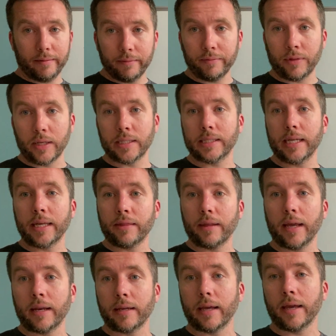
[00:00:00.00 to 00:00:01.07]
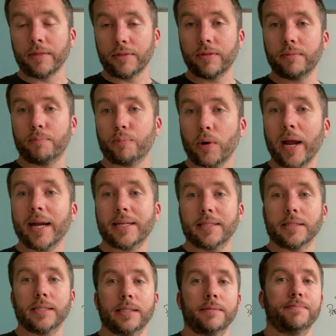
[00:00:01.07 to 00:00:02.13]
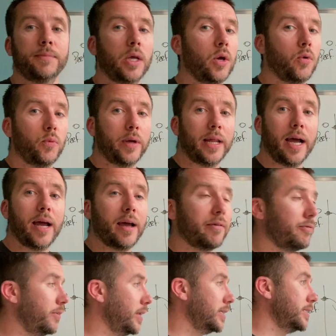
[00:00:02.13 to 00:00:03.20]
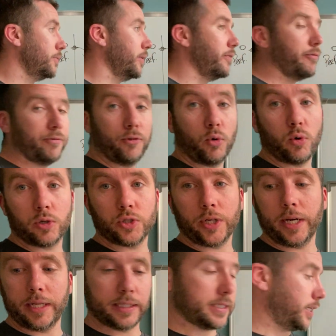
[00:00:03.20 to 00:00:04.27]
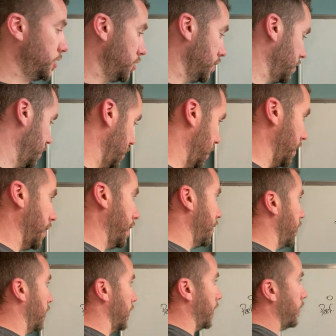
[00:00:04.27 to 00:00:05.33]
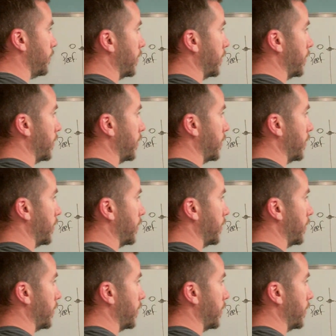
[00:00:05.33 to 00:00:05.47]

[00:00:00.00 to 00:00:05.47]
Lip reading: this in practice, we'd have, let's say we have 4 training sessions, and I'll get